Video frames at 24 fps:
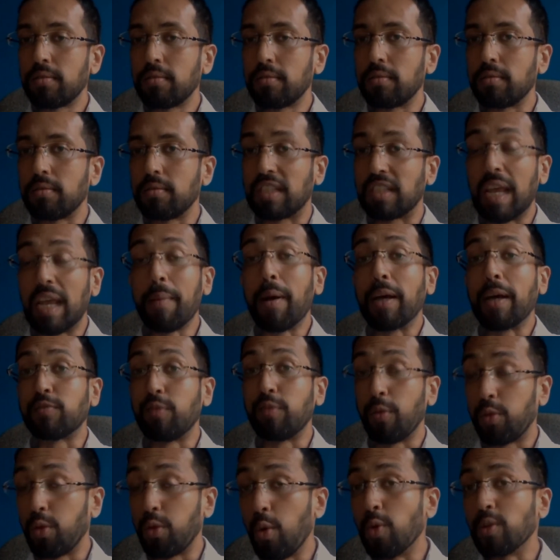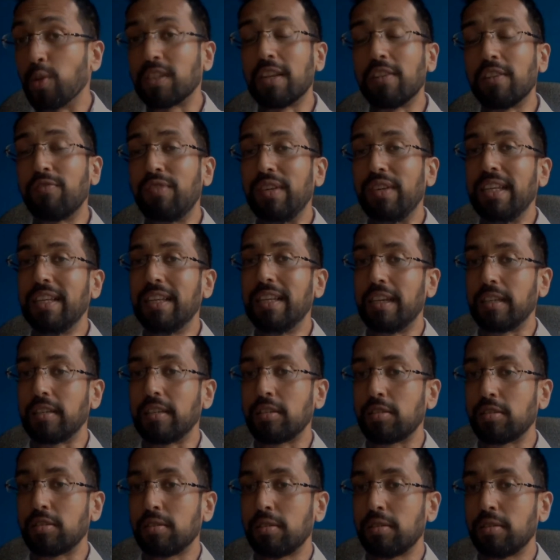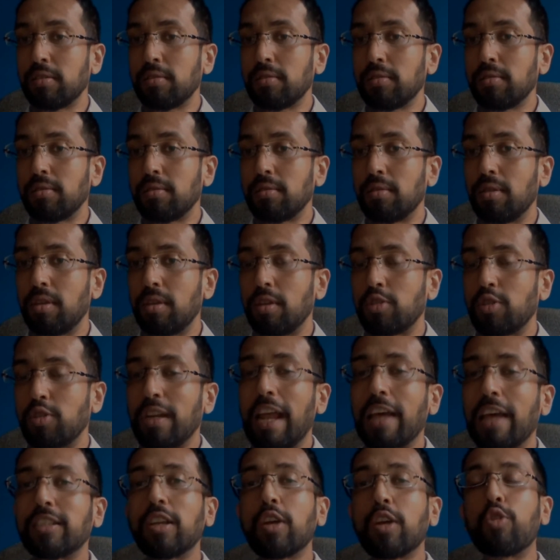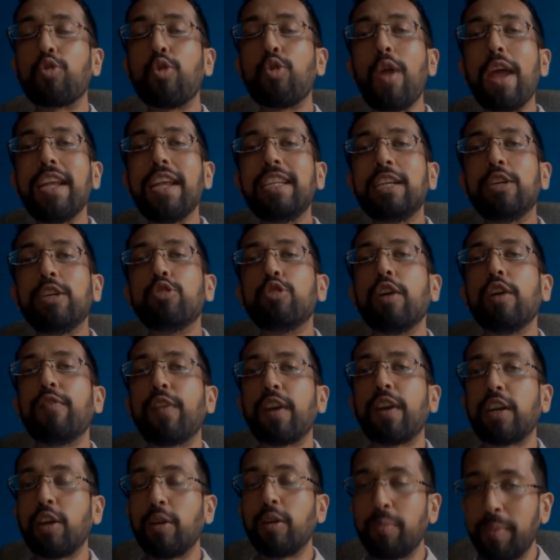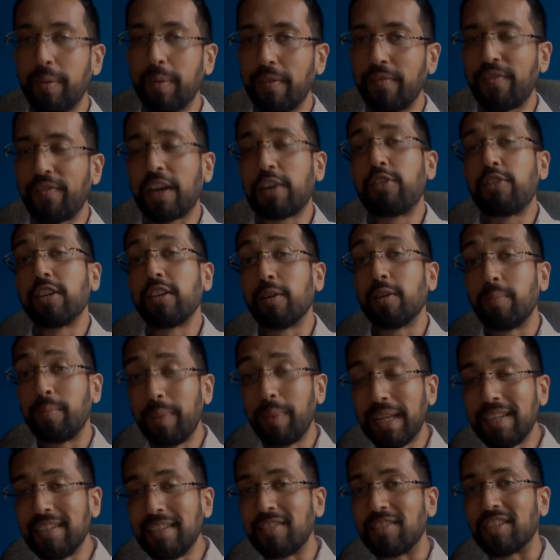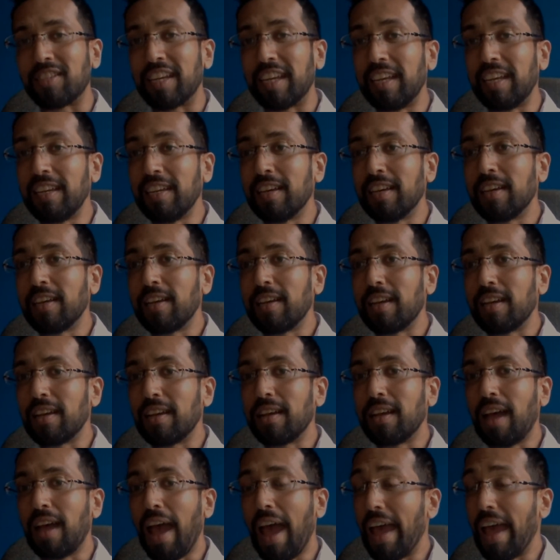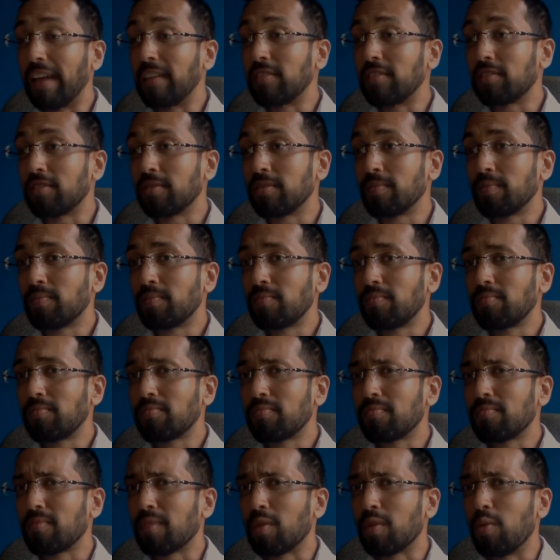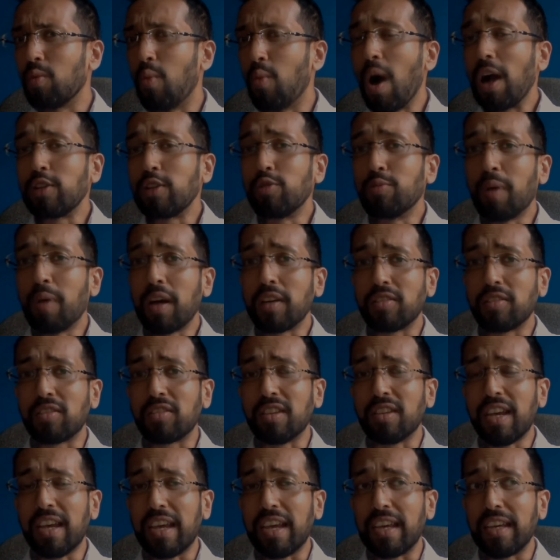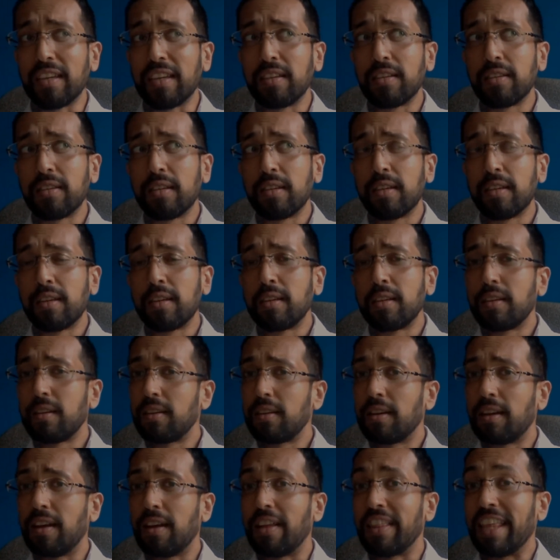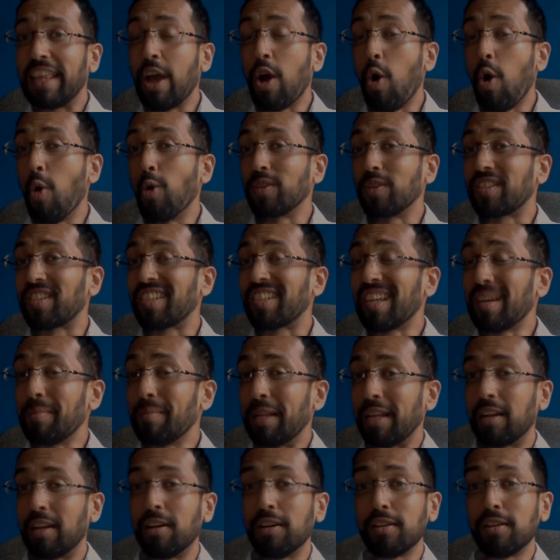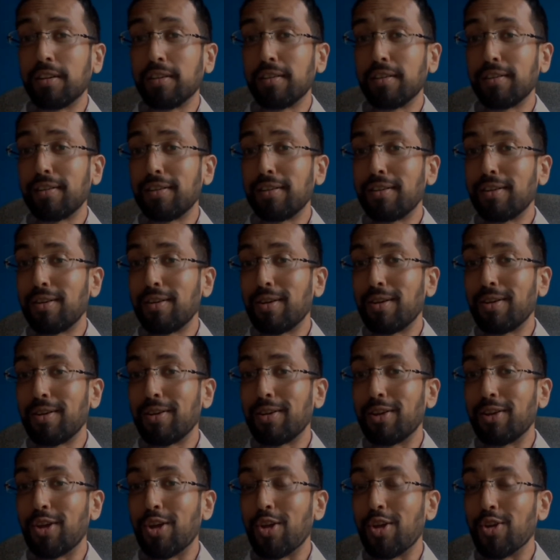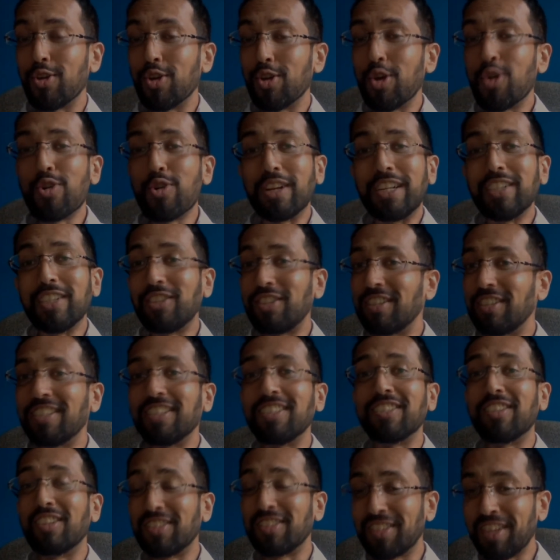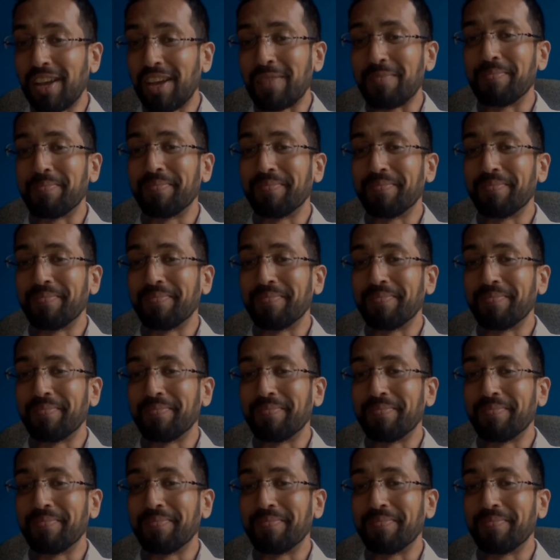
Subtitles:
Same as for thoughts and feelings. So it has a great degree of variability. And while you might say they are all similar, no religion is the same.